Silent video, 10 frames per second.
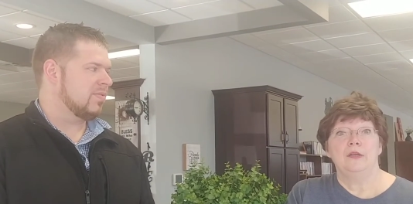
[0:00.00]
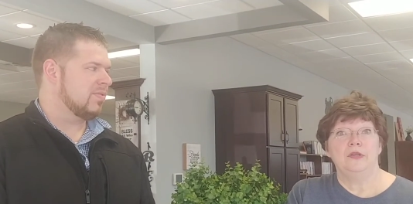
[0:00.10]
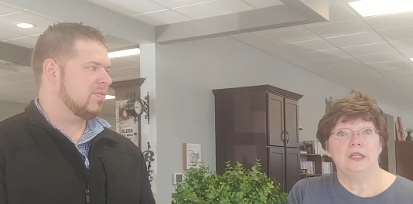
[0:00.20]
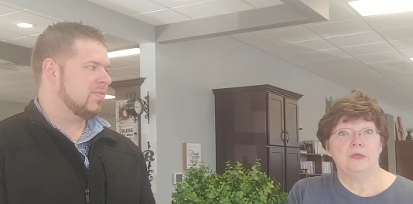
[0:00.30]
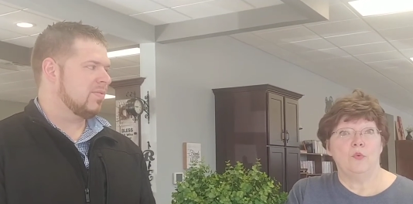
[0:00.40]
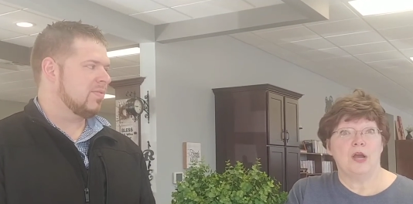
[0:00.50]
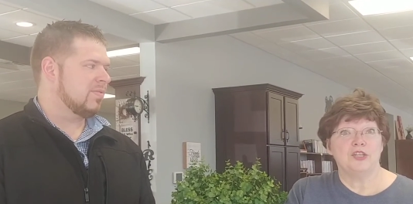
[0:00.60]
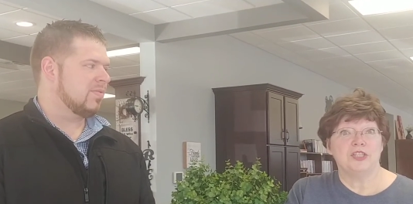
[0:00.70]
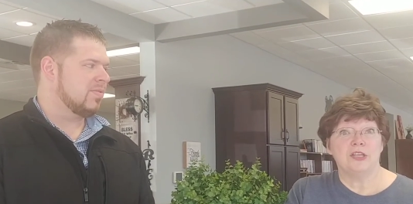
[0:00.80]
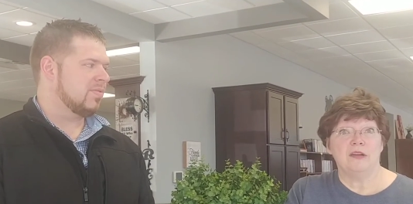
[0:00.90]
Speaker 1: You need to
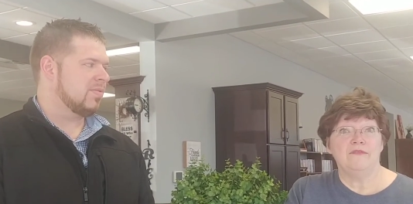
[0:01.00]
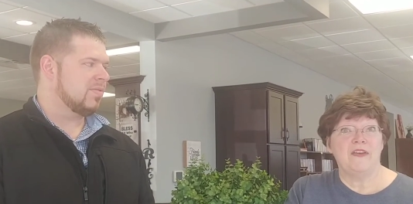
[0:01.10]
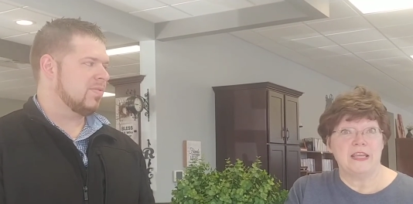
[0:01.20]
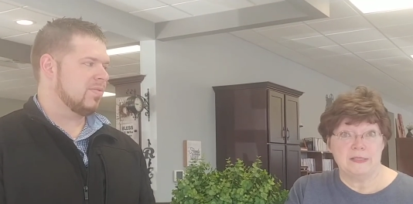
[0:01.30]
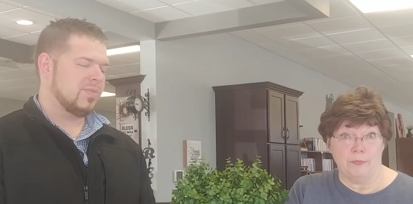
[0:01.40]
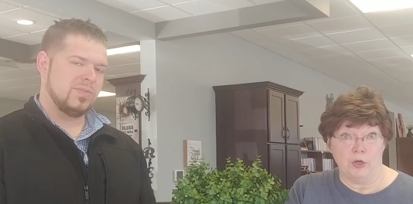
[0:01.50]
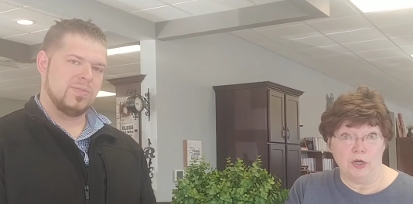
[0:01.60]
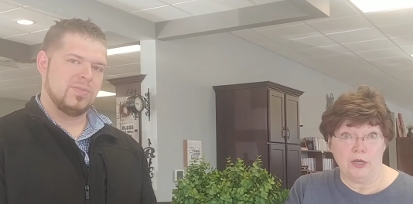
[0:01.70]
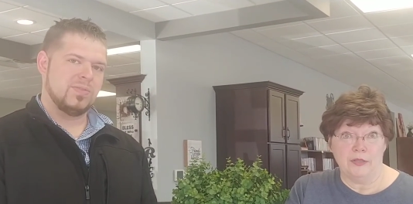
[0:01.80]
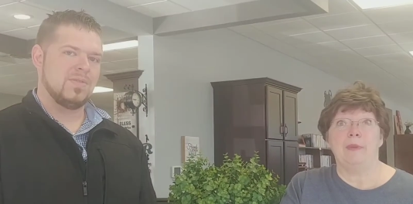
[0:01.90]
watch us on
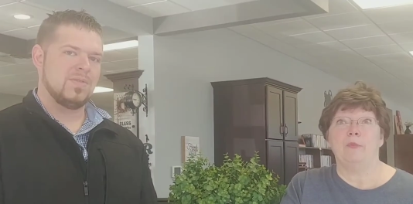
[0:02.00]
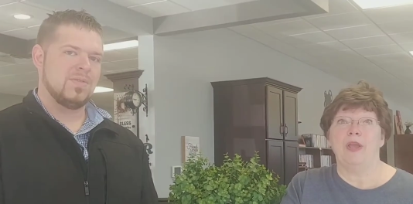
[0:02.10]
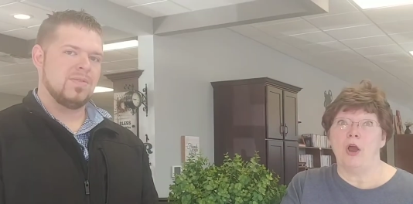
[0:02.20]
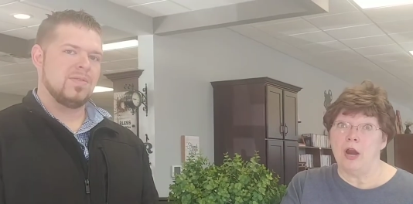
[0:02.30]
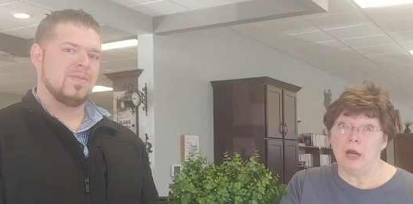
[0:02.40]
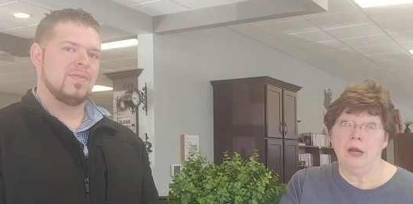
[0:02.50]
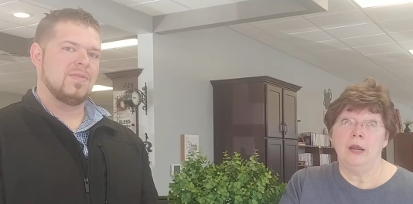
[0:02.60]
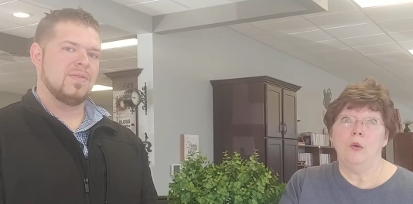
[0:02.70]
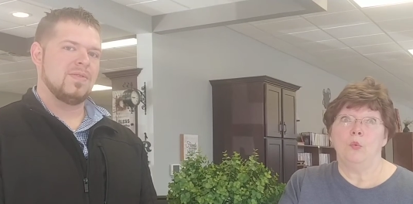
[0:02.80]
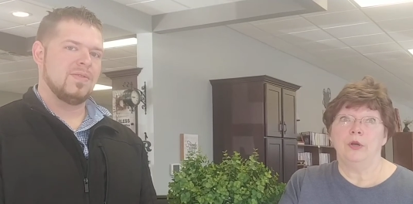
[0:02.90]
Facebook, but we are
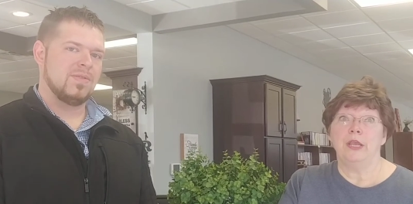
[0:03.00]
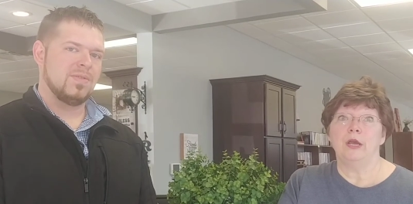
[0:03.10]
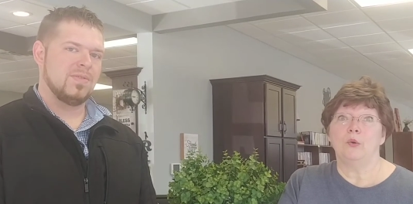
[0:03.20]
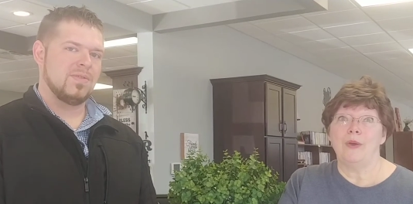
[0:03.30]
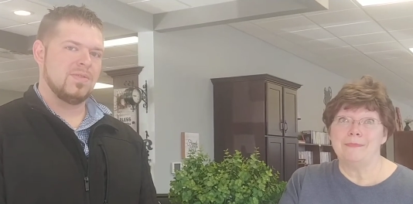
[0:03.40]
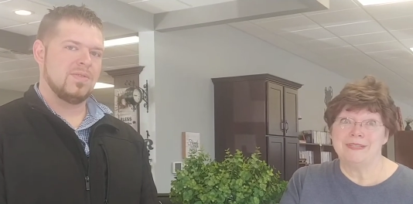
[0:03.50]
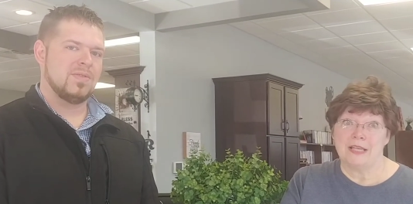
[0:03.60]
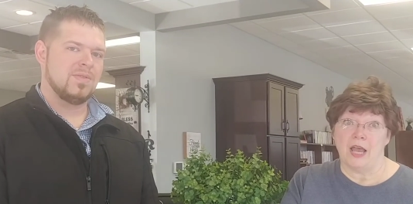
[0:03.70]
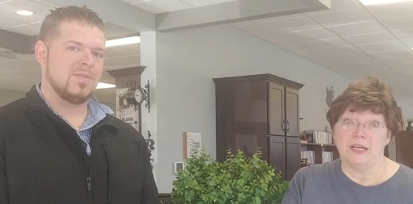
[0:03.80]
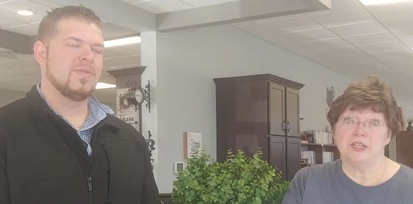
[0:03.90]
working on a
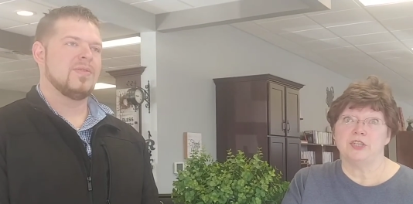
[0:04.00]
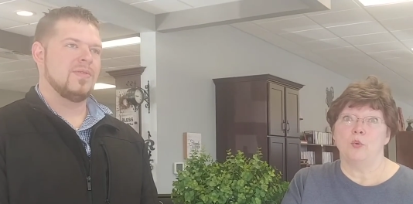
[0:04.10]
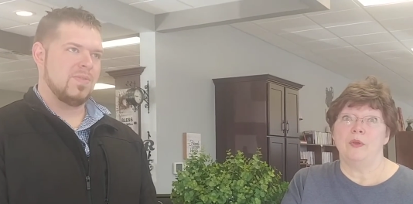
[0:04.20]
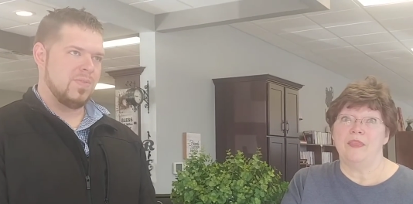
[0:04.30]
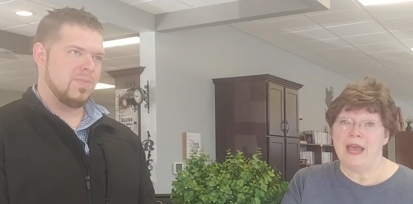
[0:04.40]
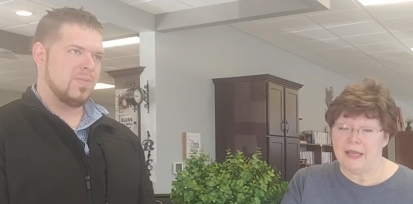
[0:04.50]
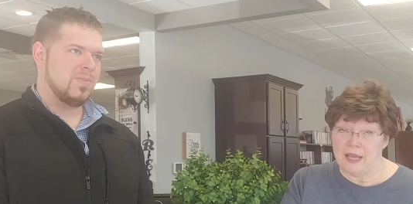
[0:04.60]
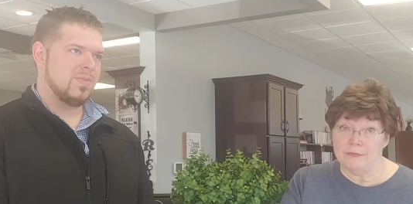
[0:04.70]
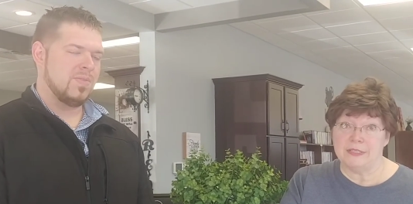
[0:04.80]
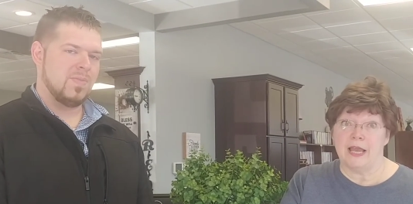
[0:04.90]
website, so when that
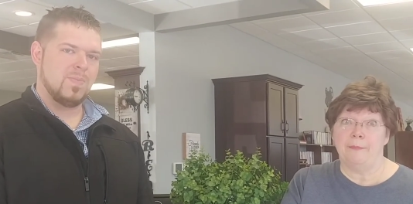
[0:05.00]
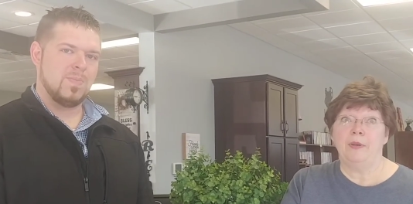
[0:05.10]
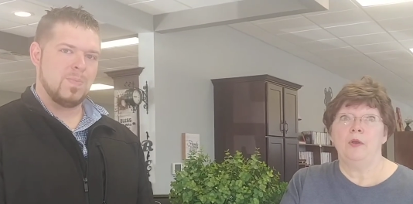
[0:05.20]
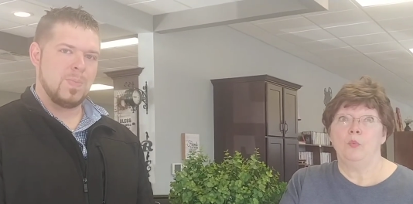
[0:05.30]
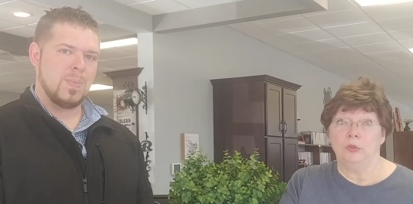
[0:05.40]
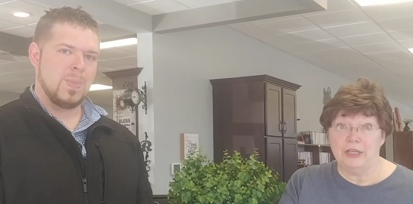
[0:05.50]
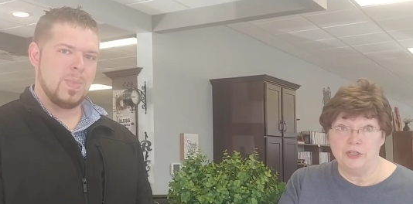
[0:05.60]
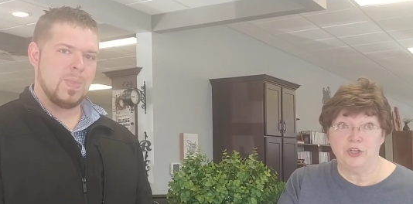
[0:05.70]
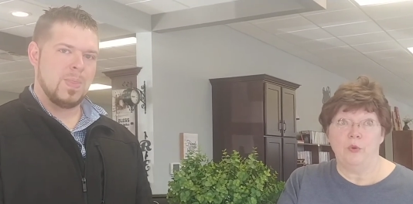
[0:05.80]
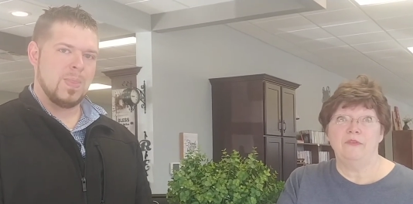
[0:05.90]
comes up, we'll
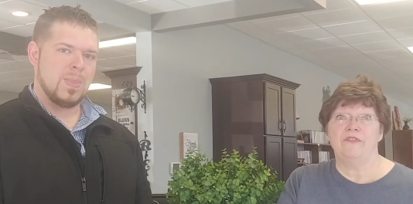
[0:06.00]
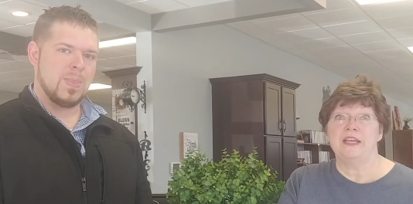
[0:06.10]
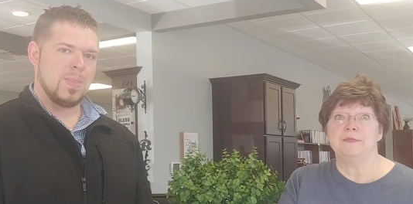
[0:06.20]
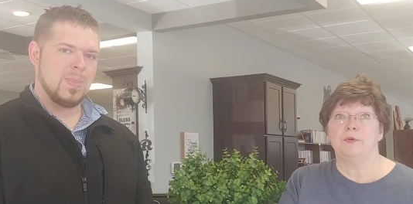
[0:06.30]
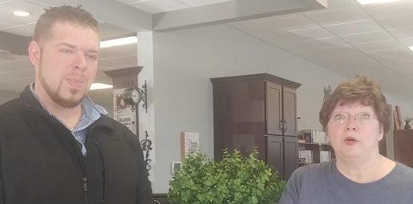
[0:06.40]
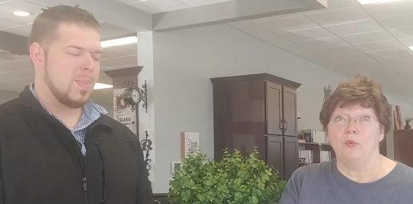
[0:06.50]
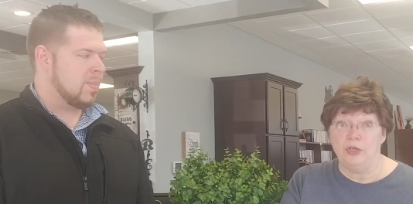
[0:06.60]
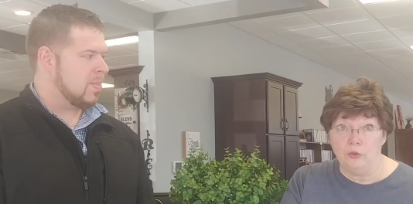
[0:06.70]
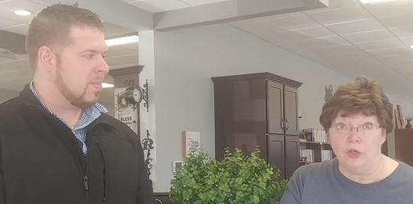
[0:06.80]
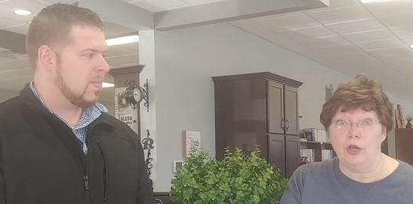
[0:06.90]
let you know on Facebook
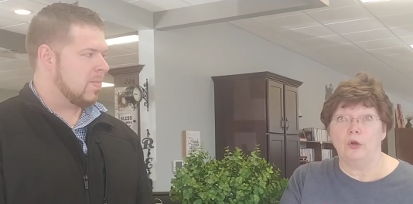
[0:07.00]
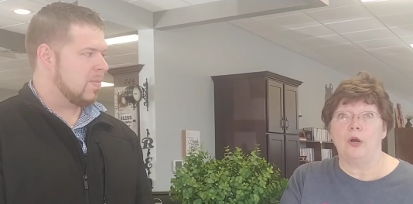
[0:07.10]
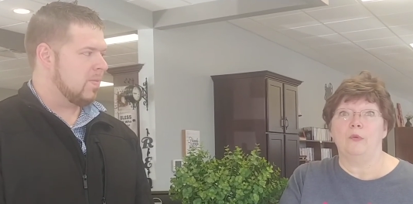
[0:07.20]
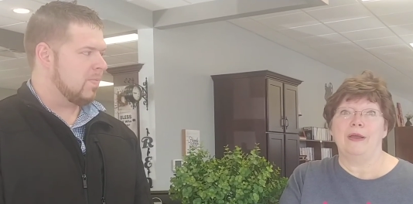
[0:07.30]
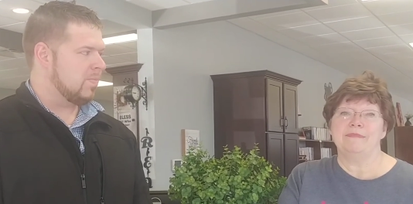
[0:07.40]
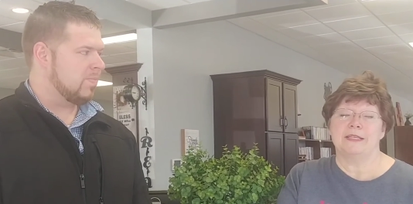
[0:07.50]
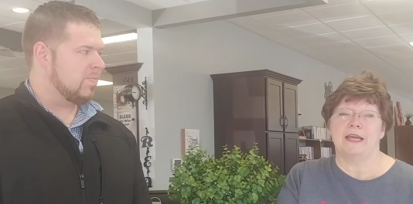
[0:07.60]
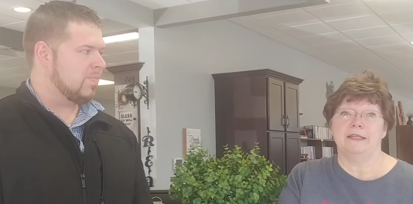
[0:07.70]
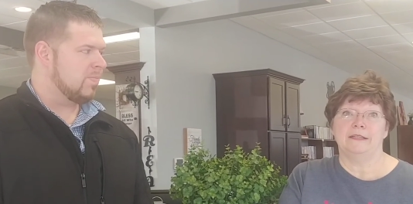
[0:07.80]
when you can go to our website.